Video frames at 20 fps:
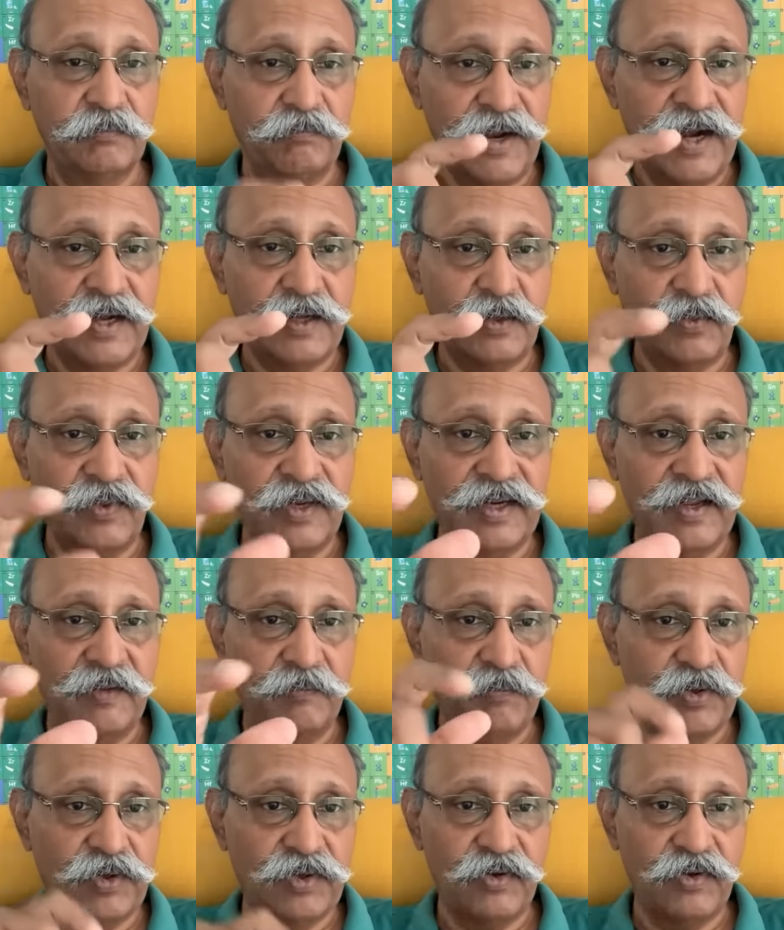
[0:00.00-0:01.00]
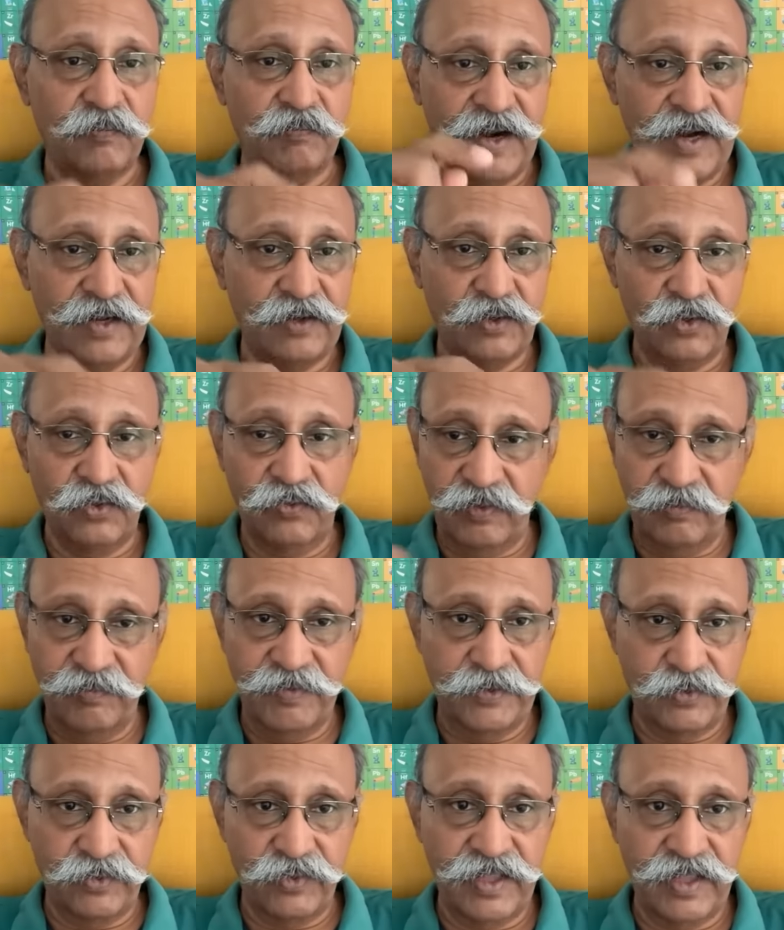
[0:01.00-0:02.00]
Part 1 I put out. Part 2 will
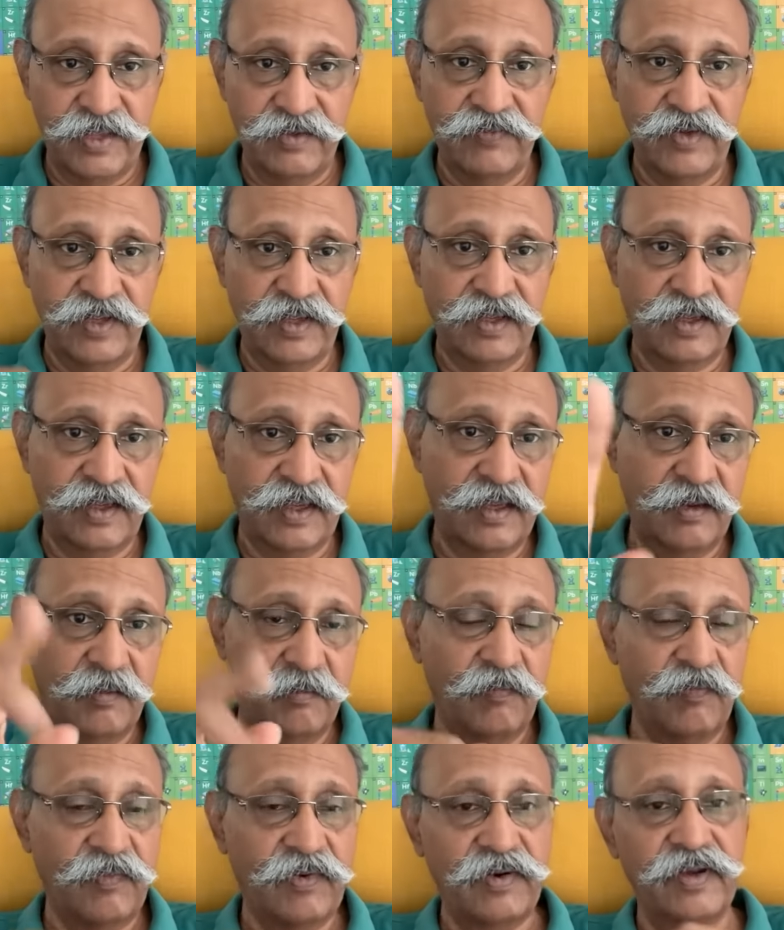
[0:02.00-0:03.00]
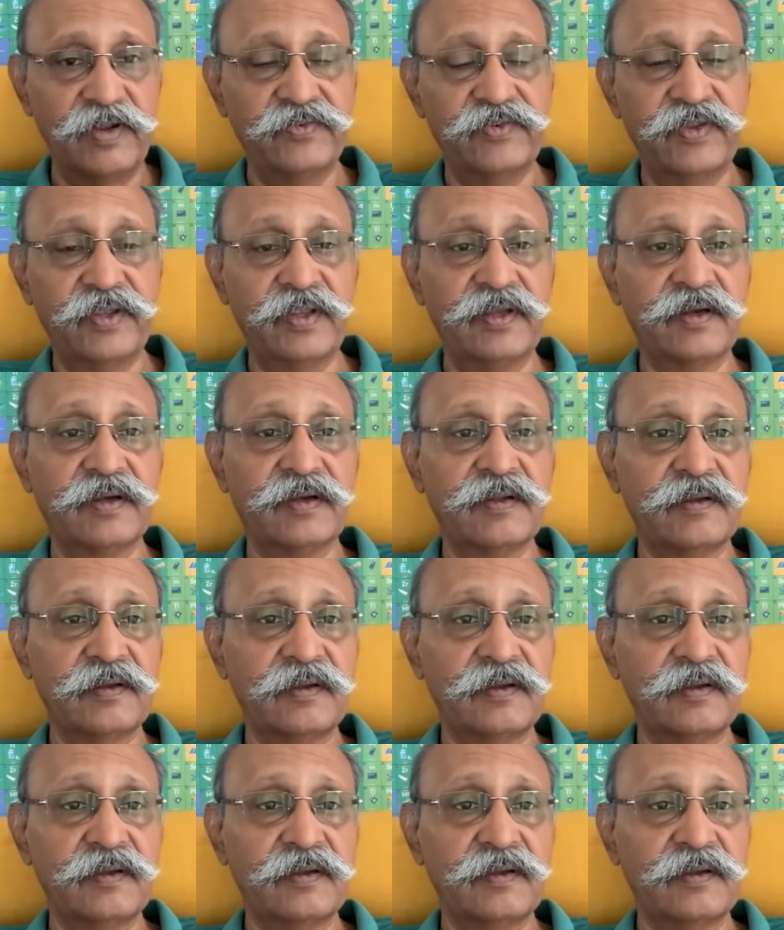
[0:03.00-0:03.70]
be today evening. I'll be releasing it.